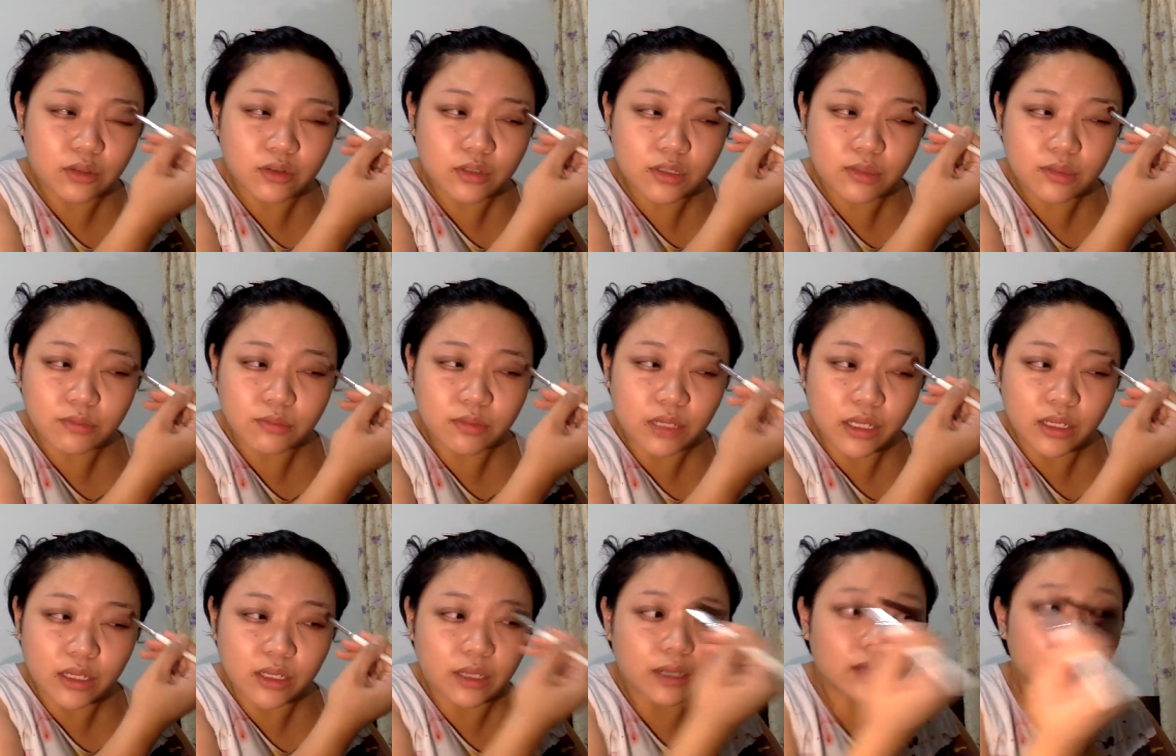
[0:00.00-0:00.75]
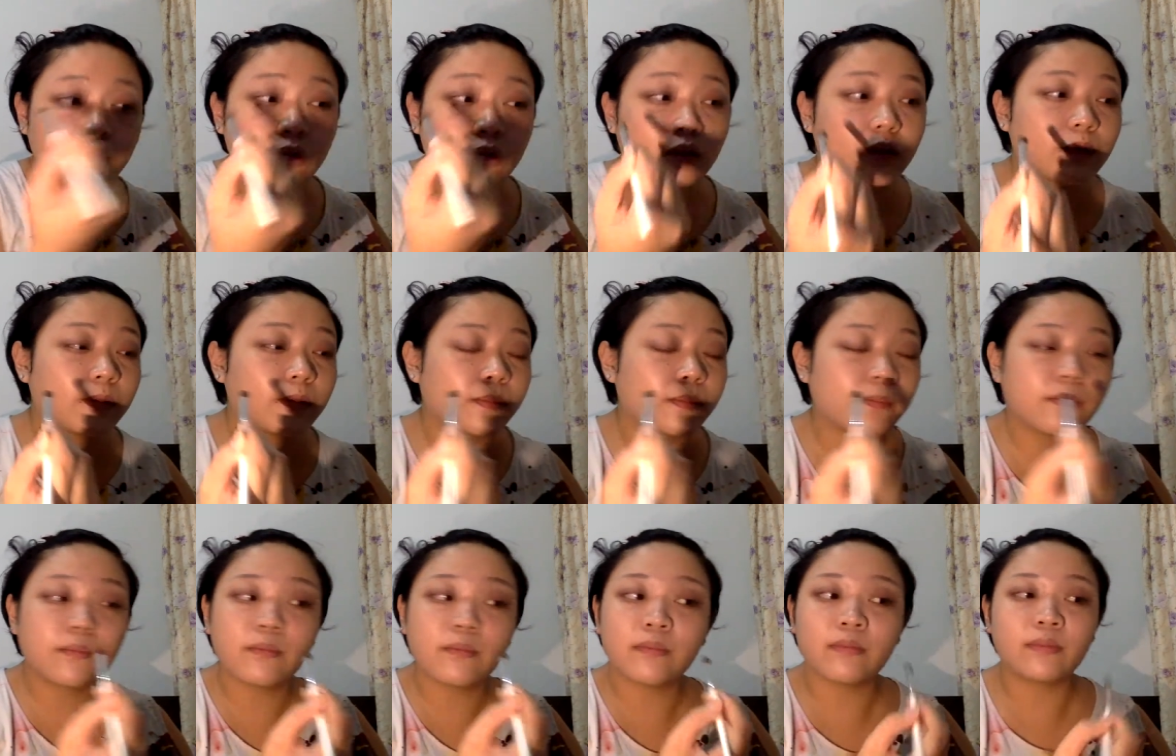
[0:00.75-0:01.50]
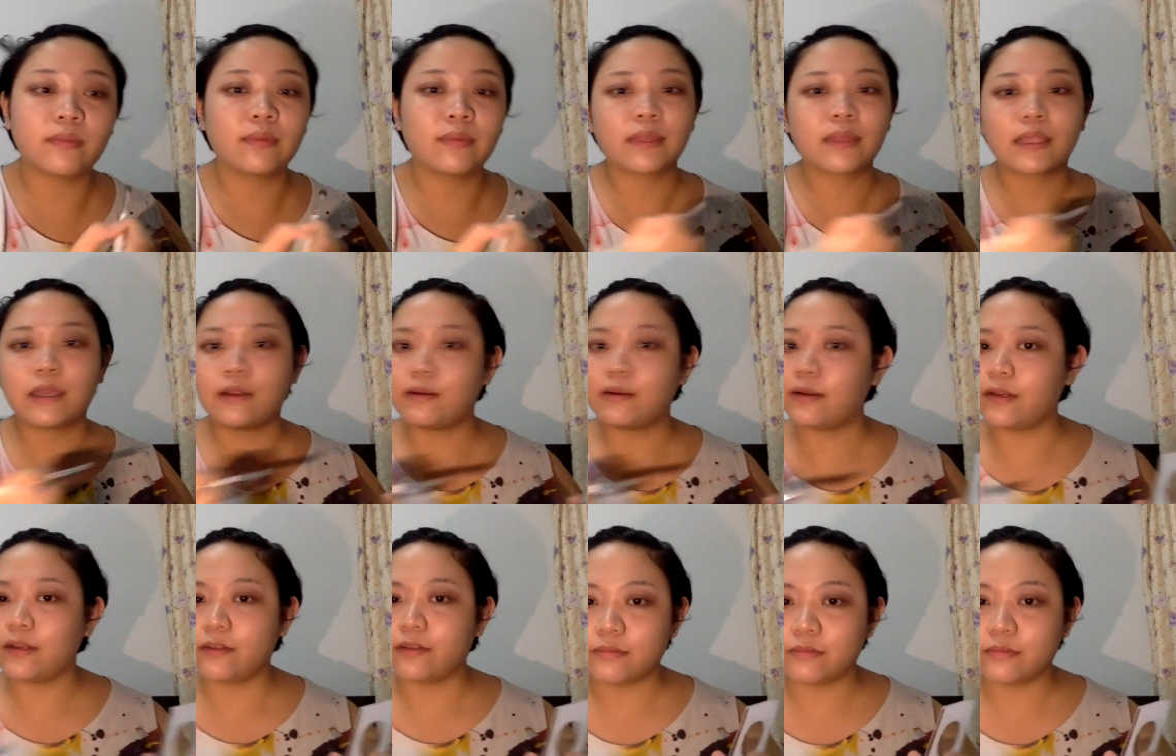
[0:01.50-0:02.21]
You just blend it out. Right?